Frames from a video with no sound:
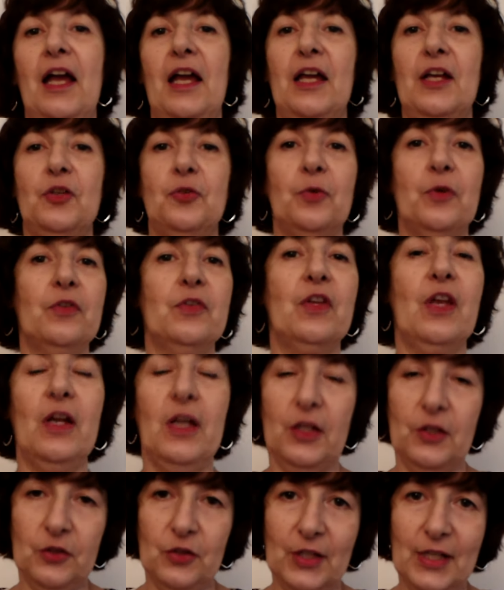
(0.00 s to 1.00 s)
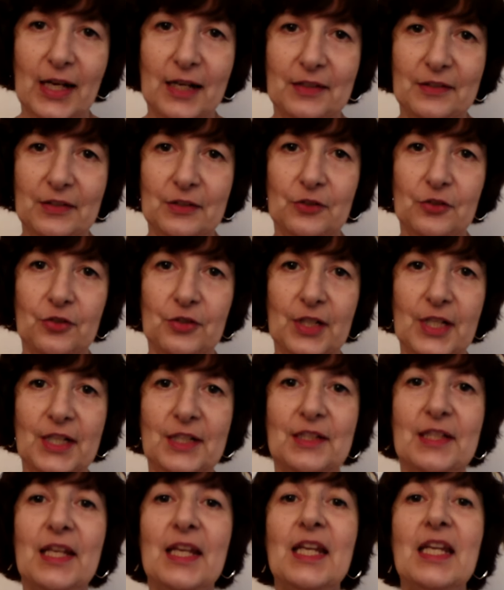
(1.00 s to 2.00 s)
it was going to get a
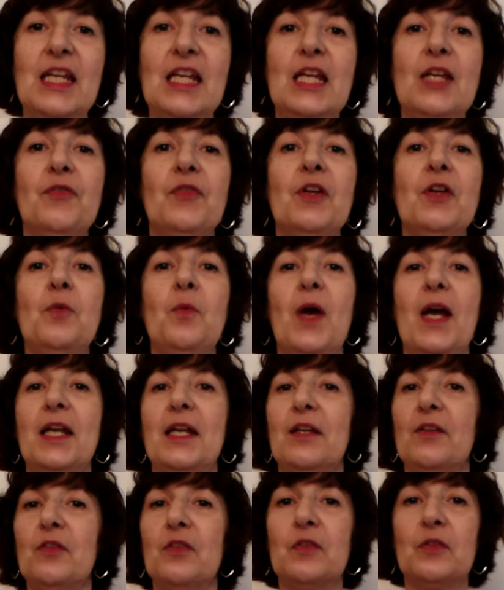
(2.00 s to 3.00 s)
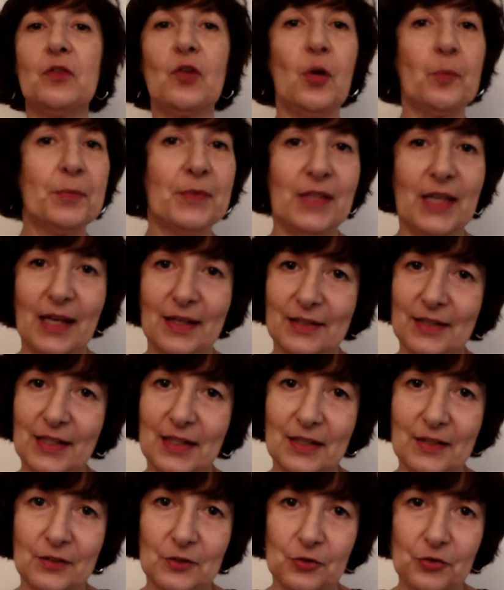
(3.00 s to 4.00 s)
treat, even when it stopped
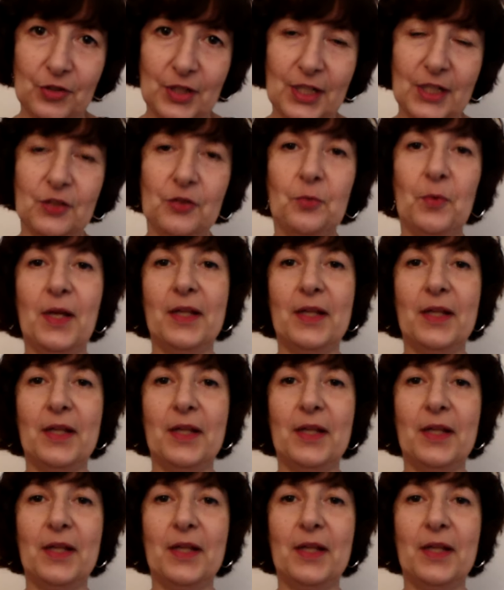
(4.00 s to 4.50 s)
getting a treat